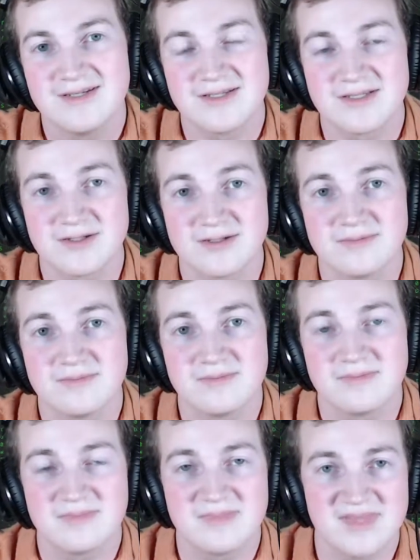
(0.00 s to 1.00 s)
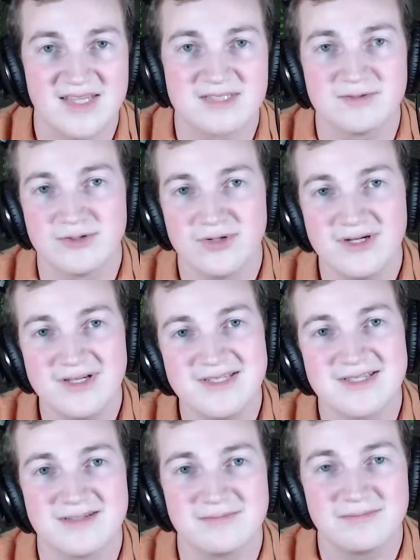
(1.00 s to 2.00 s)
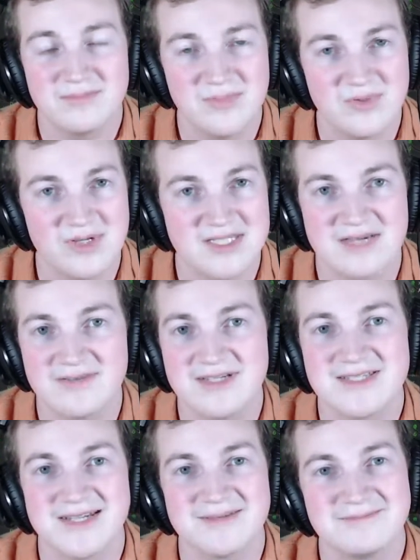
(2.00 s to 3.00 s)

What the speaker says: So thanks for joining us, and guys, have a nice day.